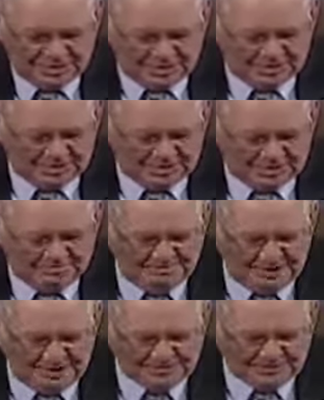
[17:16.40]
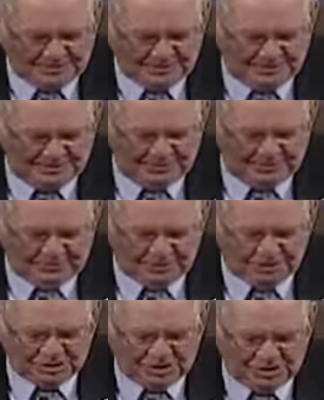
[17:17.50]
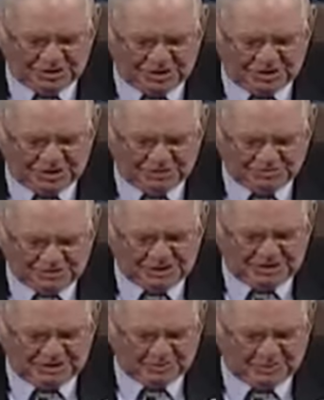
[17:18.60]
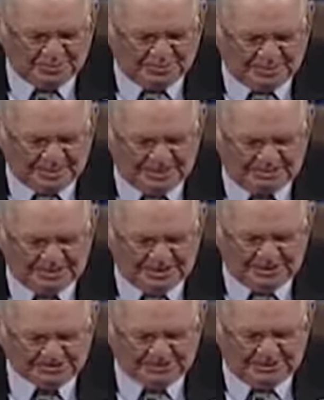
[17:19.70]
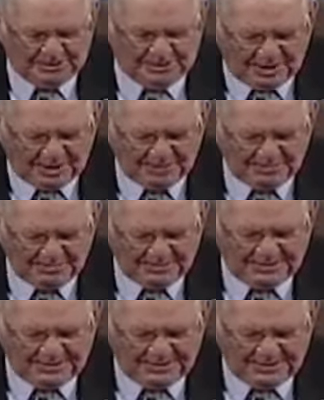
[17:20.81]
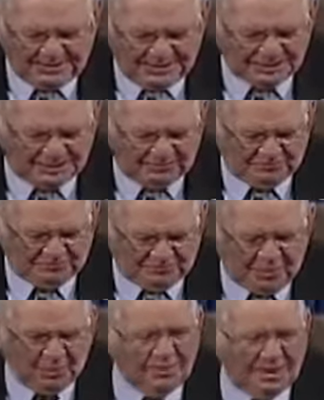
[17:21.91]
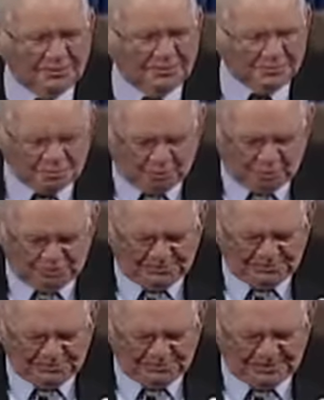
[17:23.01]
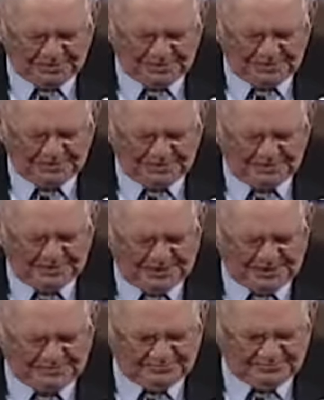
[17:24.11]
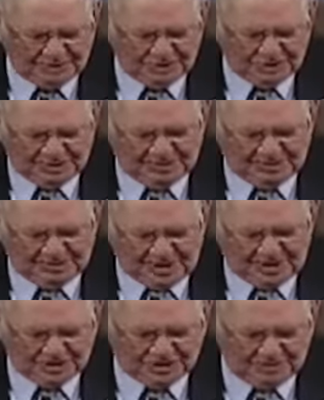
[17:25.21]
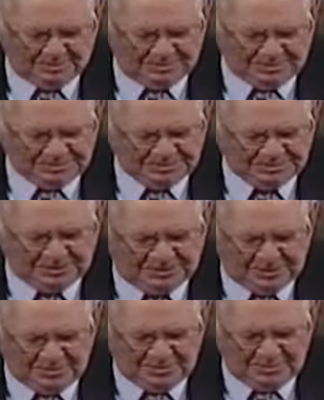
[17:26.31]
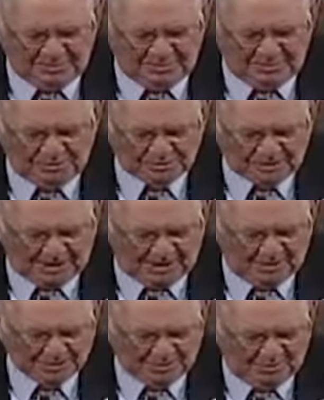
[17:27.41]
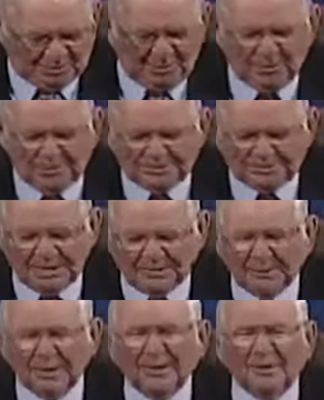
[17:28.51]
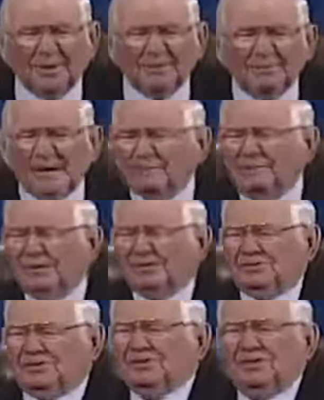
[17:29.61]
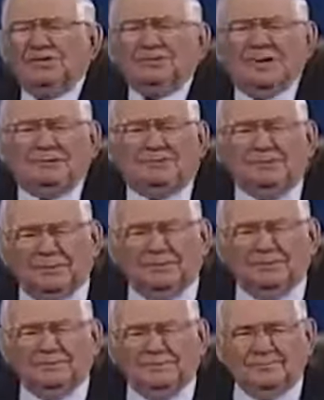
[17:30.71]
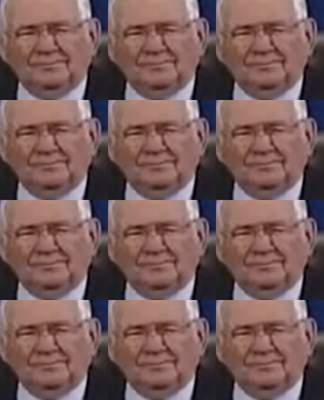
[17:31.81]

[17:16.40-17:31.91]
shall become desolate for she shall she hath rebelled against her God. They shall fall by the sword. Their infant shall be dashed in pieces, and their women with child shall be ripped up. That, that means through deception.